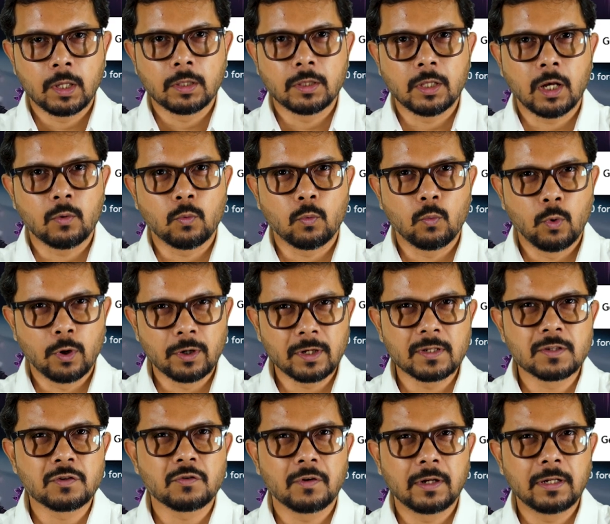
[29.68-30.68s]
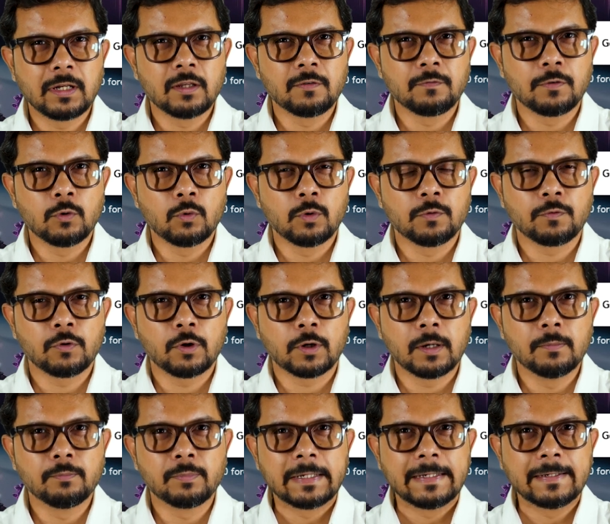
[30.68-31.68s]
Now, what is TradingView if you're
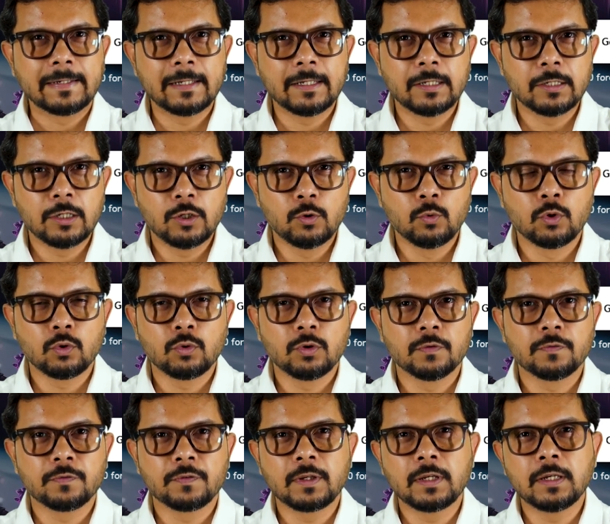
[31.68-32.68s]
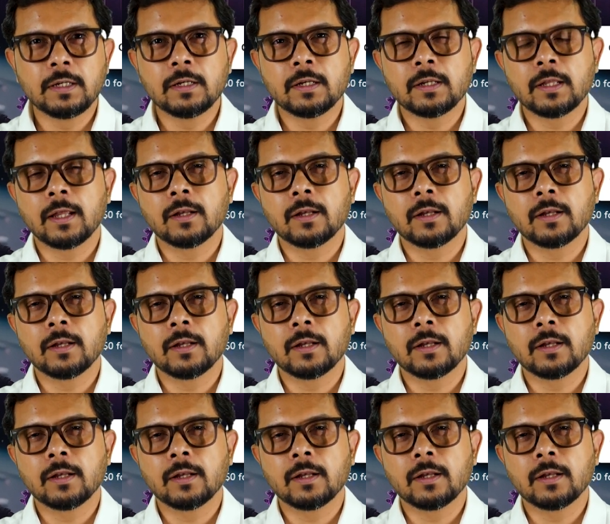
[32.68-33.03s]
completely new to the field,